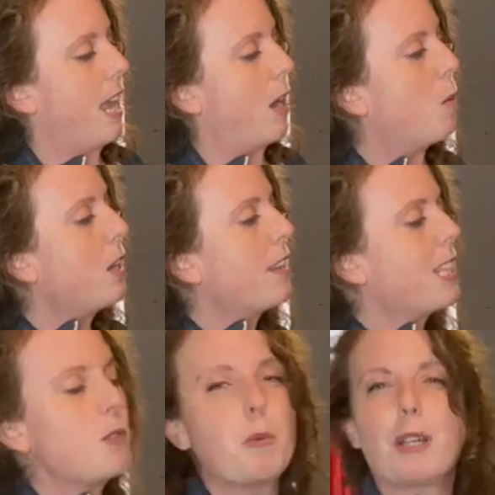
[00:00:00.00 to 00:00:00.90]
And we're,
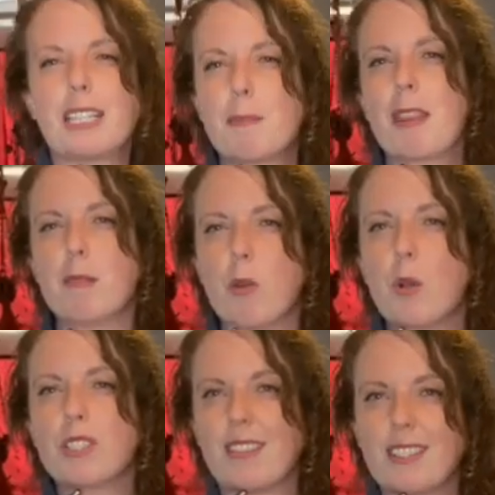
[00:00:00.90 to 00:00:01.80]
that's where we're gonna spend the
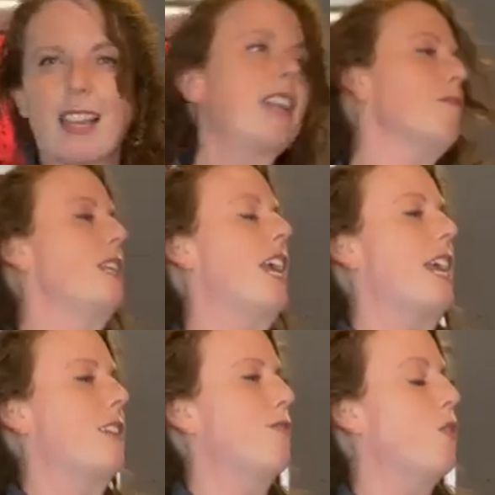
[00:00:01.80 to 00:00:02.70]
most of the time
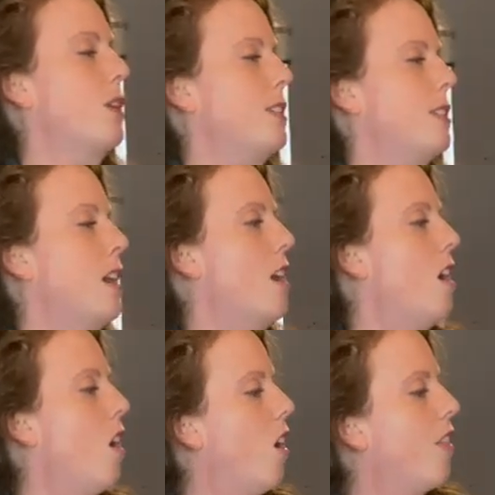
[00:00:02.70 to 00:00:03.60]
today, is focused
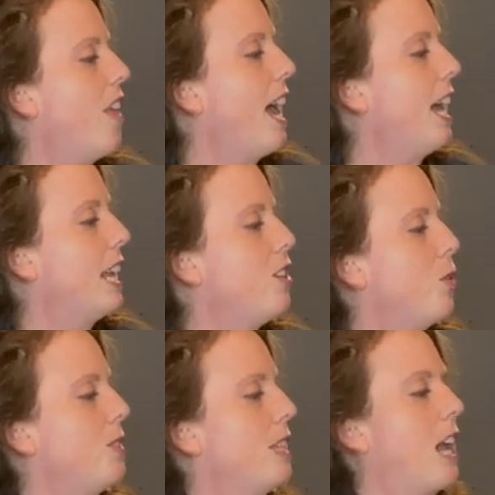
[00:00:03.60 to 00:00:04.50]
on that and
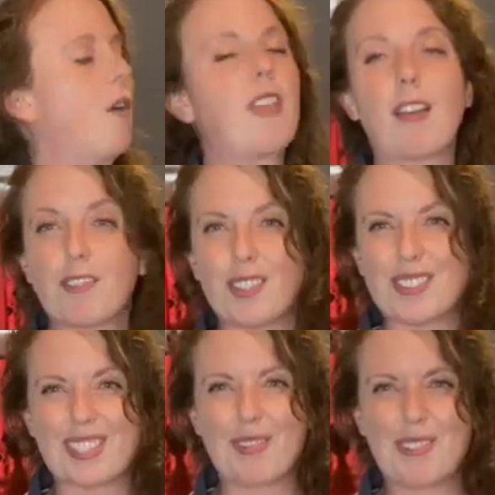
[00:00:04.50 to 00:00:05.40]
noticing how that
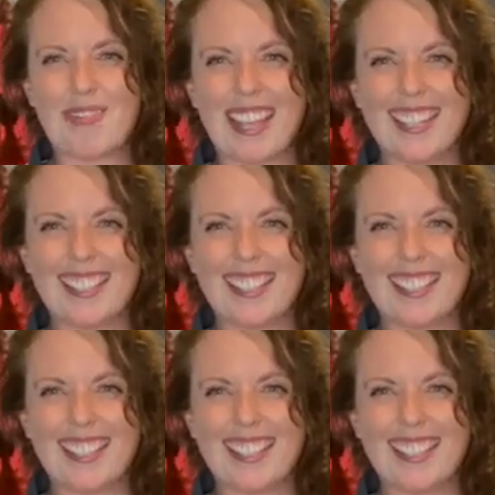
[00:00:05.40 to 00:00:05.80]
feels in movement.